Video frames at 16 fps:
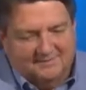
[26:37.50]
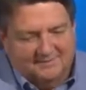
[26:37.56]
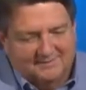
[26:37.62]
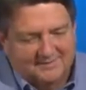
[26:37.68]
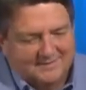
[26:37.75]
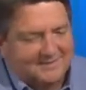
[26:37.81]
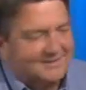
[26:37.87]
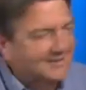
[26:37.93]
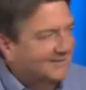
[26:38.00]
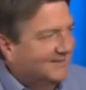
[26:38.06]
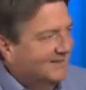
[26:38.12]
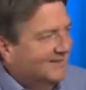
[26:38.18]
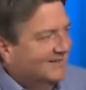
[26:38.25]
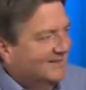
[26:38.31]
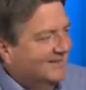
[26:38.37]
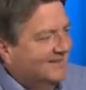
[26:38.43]

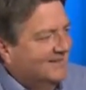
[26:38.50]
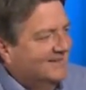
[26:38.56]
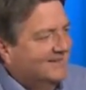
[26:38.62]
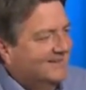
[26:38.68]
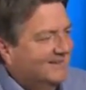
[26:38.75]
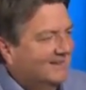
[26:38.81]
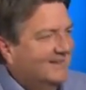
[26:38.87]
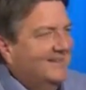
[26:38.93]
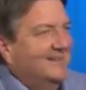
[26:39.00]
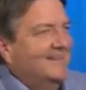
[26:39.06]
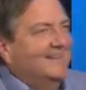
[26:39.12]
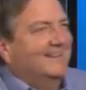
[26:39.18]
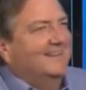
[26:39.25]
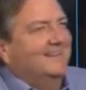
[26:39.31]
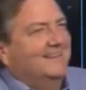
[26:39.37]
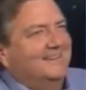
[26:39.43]

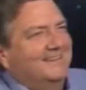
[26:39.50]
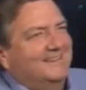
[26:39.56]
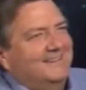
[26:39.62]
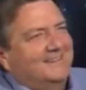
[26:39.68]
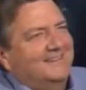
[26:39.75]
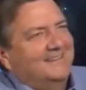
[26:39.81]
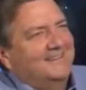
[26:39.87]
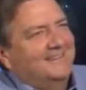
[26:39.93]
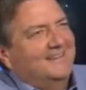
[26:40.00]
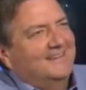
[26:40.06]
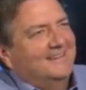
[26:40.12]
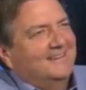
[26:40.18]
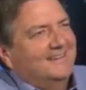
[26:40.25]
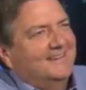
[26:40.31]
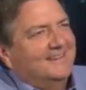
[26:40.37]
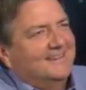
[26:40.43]

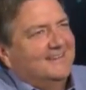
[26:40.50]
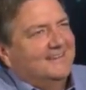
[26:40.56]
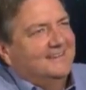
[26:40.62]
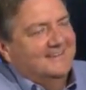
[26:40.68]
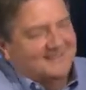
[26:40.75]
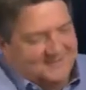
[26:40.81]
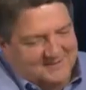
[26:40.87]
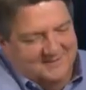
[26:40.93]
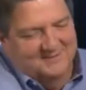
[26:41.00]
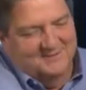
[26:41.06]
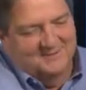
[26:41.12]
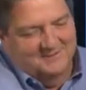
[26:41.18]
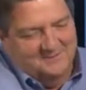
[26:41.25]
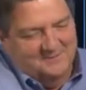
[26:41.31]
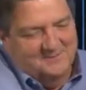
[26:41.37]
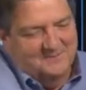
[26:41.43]

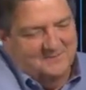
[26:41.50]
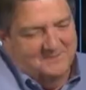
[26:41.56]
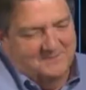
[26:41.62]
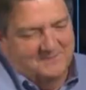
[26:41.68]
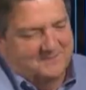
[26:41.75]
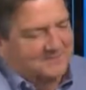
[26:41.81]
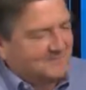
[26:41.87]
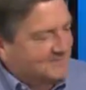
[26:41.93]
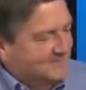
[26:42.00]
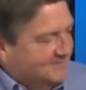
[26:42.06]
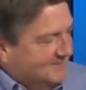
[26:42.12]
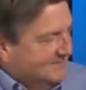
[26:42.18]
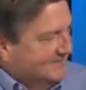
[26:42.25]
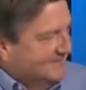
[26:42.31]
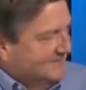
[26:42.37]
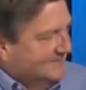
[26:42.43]

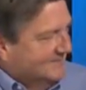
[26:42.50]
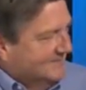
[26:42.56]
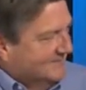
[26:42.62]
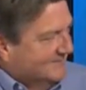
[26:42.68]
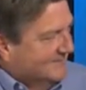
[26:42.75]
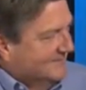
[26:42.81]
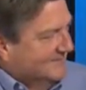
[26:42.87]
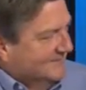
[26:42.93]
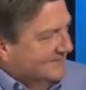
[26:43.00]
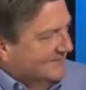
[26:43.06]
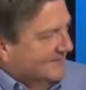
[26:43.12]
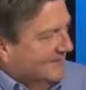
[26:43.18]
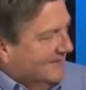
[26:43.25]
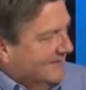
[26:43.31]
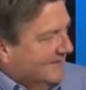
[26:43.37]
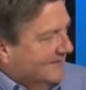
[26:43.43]

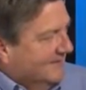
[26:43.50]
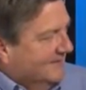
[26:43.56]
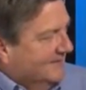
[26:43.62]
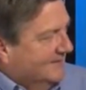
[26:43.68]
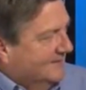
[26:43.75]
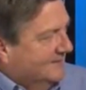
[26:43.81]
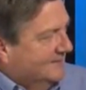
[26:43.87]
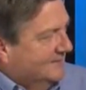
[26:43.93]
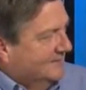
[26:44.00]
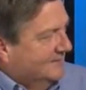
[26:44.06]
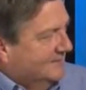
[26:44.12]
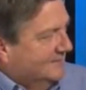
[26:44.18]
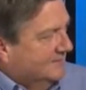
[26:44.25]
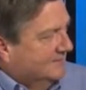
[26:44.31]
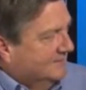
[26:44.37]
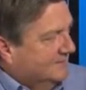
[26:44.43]

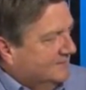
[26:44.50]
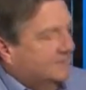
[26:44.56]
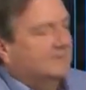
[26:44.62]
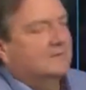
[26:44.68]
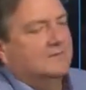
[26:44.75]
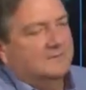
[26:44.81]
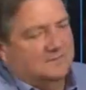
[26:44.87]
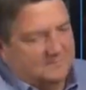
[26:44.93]
This person isn't speaking.